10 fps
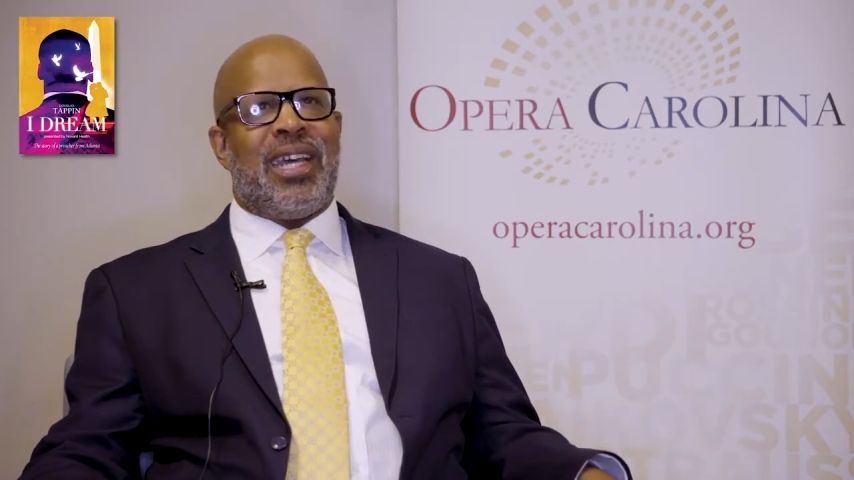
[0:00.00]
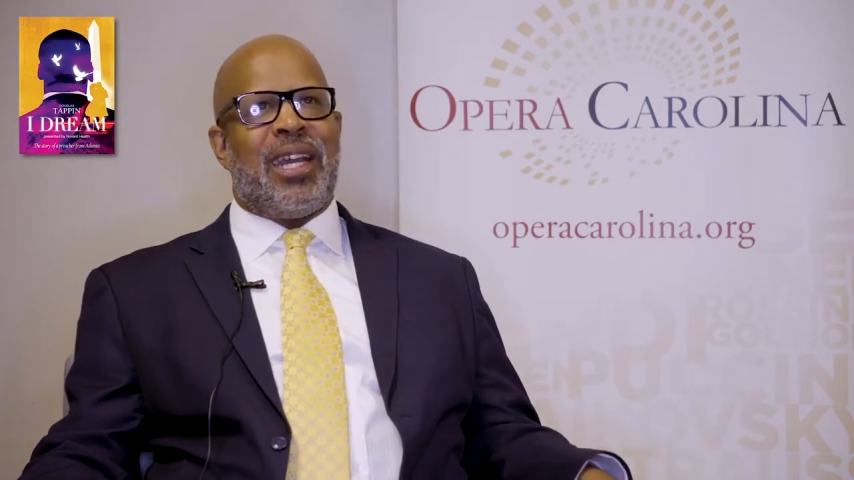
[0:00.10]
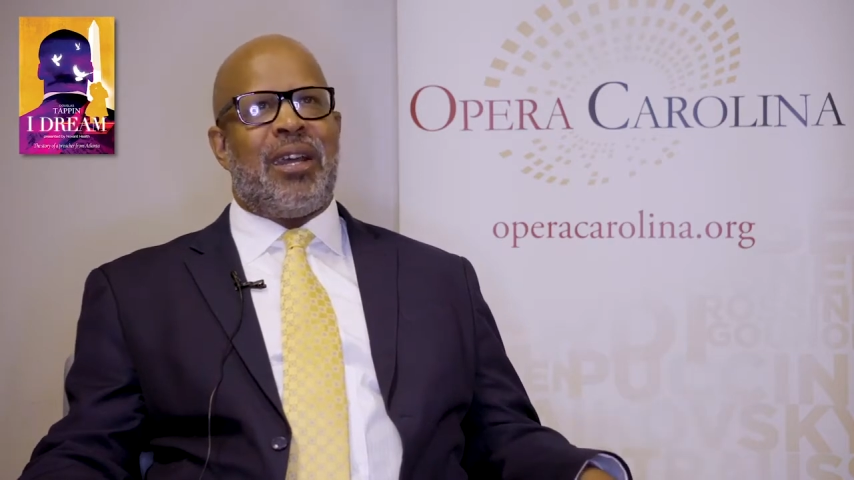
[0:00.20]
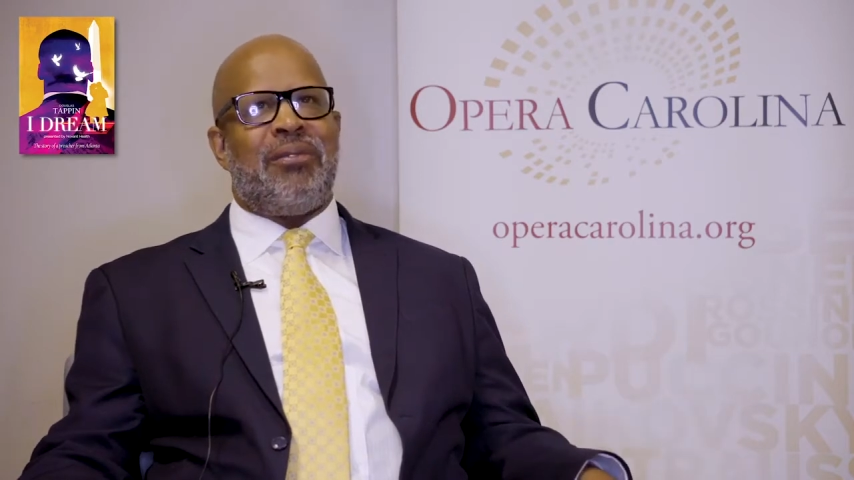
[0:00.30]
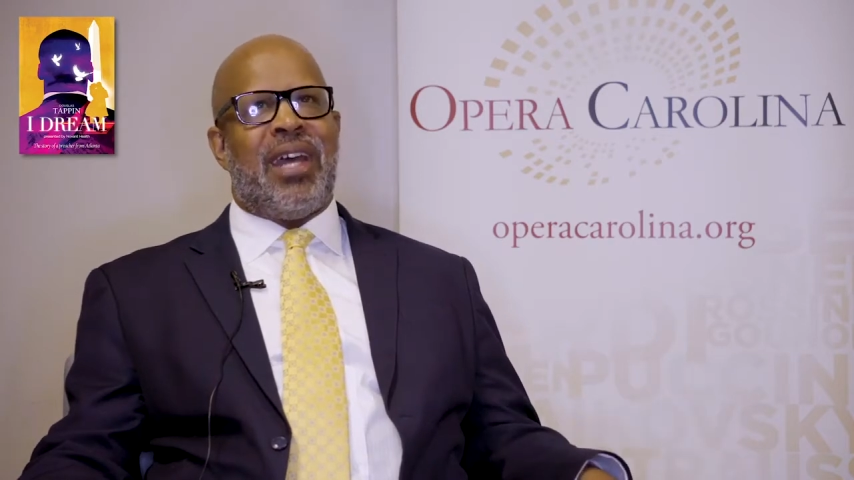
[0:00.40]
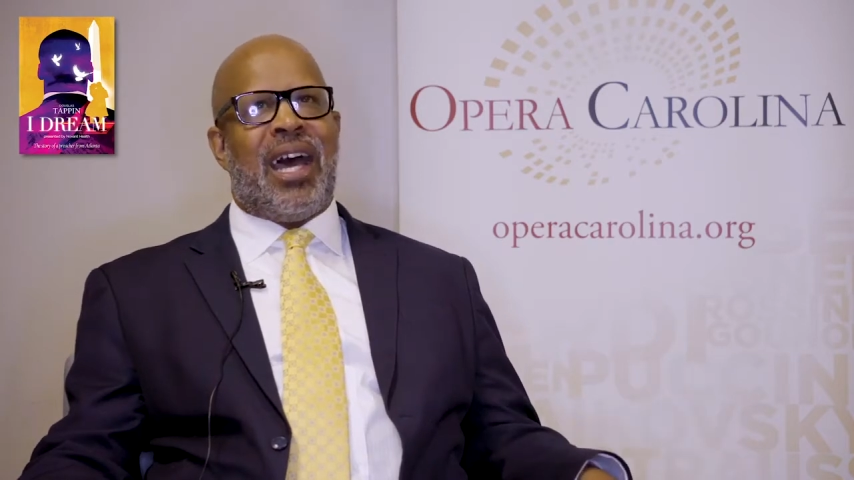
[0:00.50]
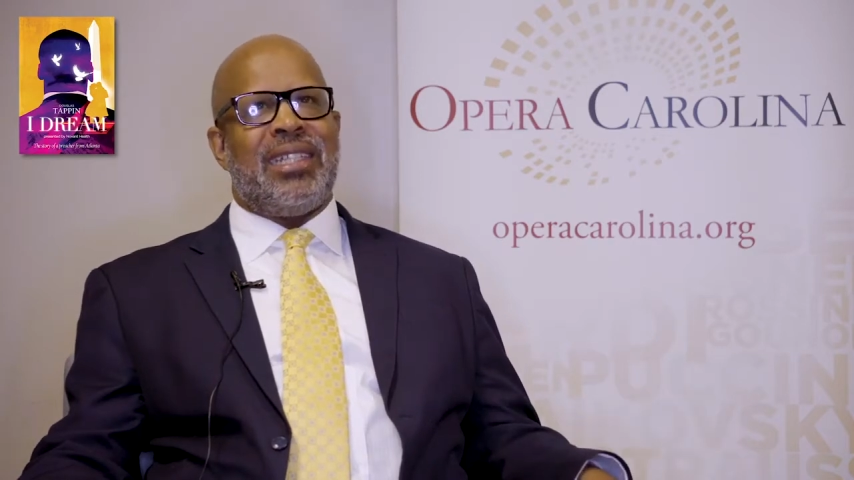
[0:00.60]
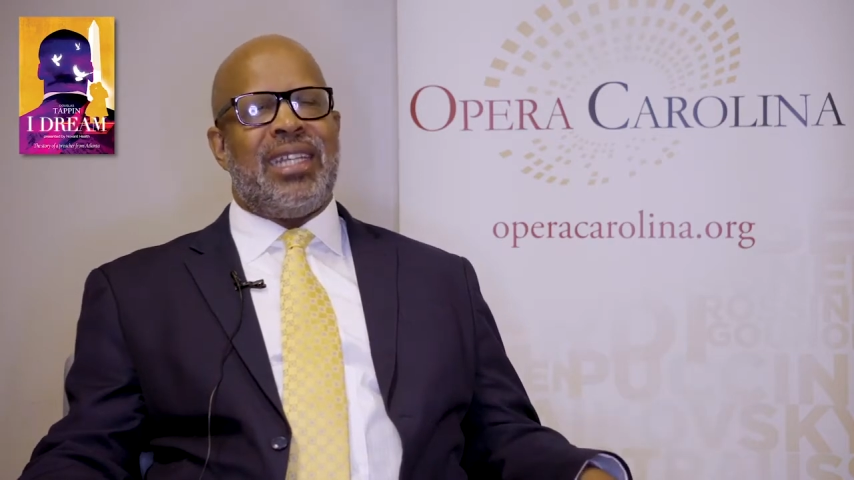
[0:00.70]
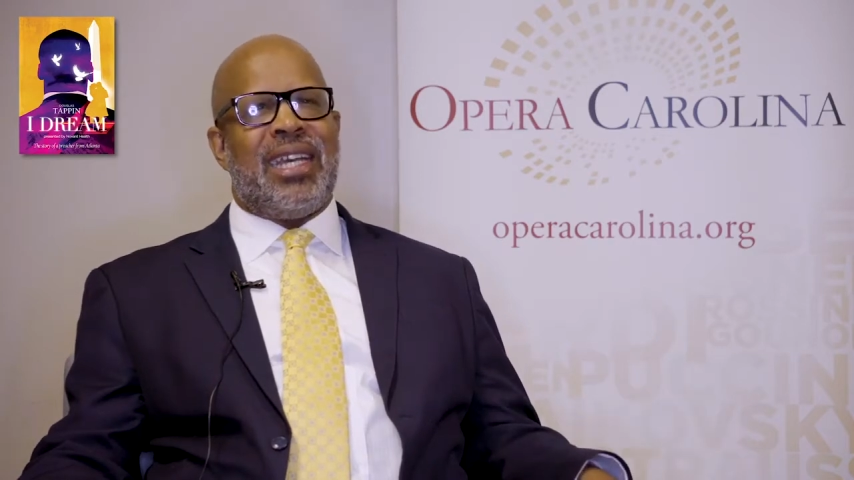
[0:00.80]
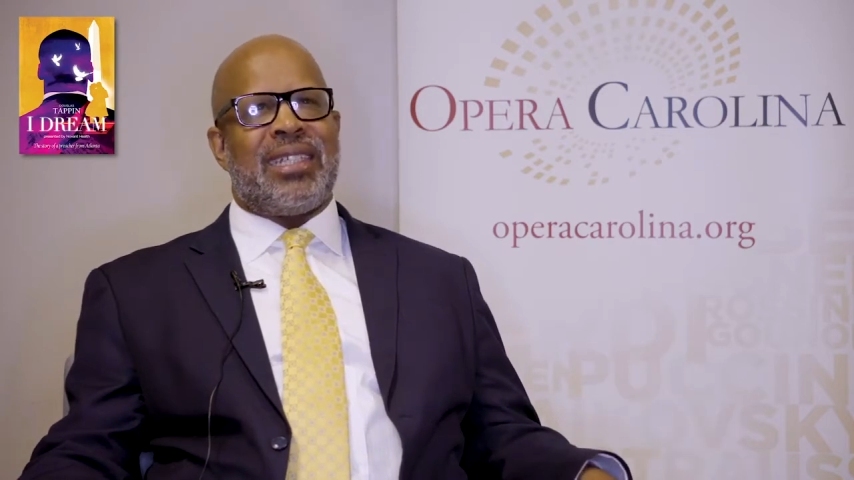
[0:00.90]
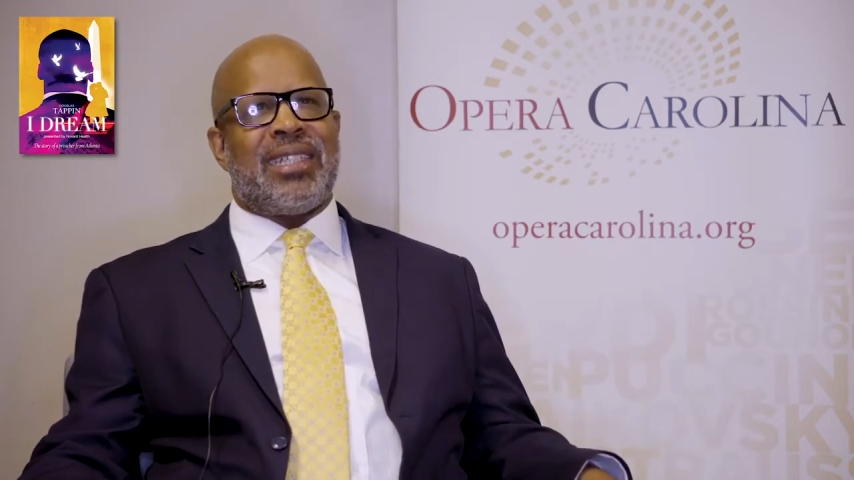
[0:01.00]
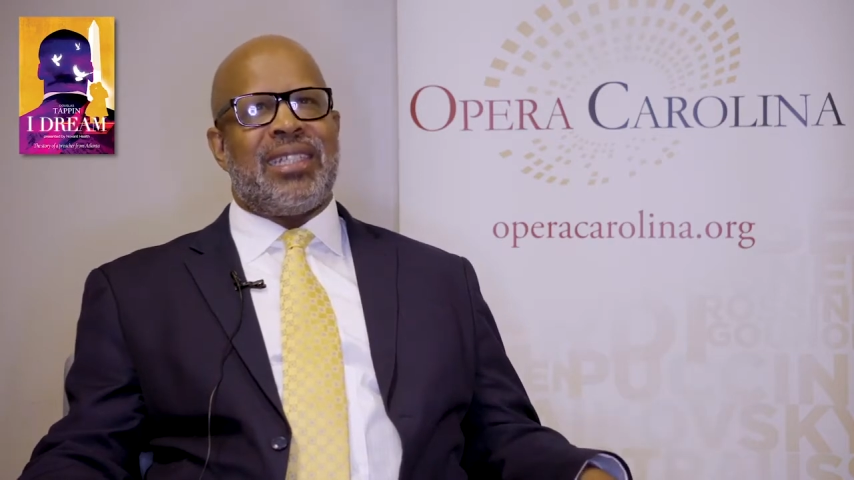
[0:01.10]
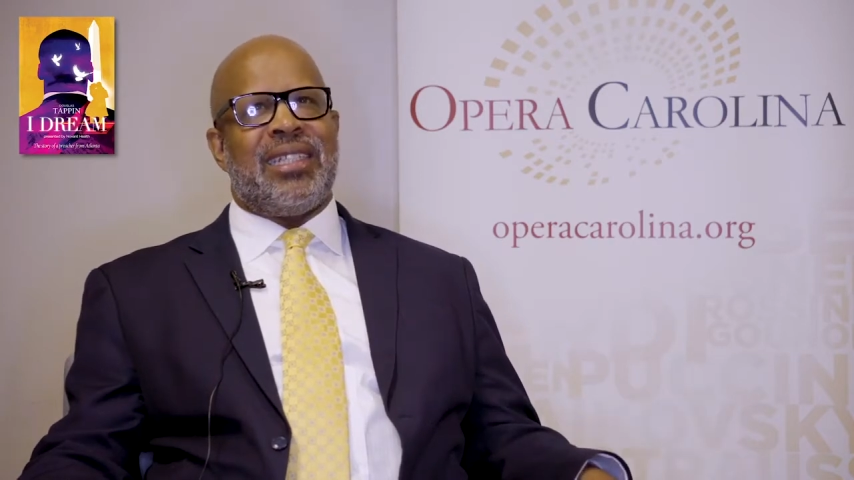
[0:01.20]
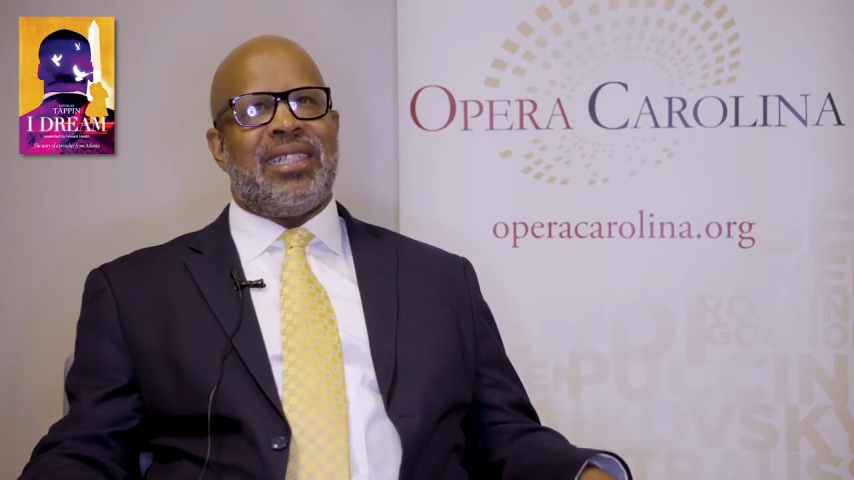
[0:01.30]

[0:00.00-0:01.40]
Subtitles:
that have not yet